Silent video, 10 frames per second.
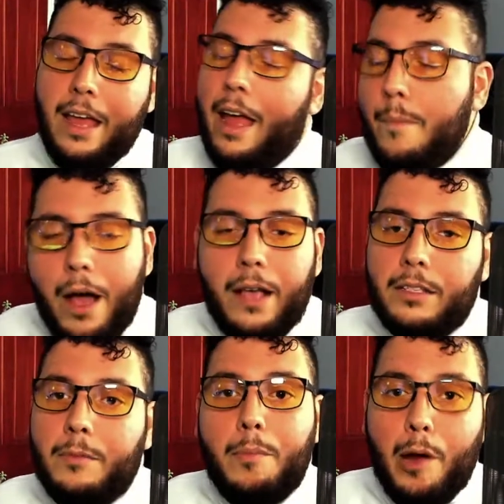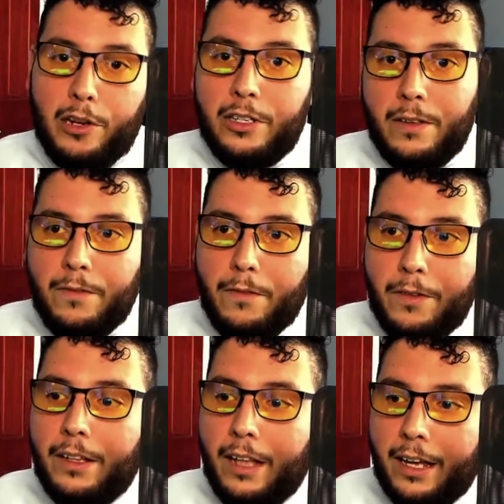and possibly purchase if you
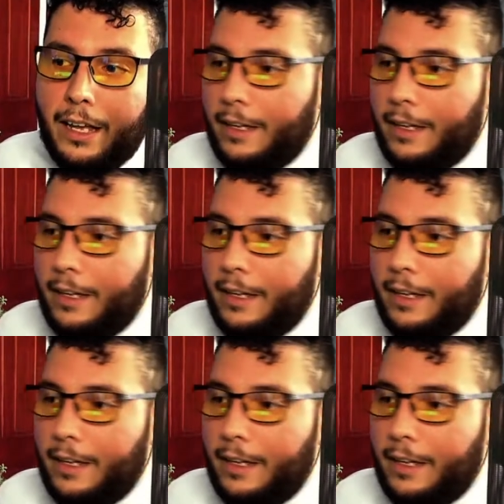feel like.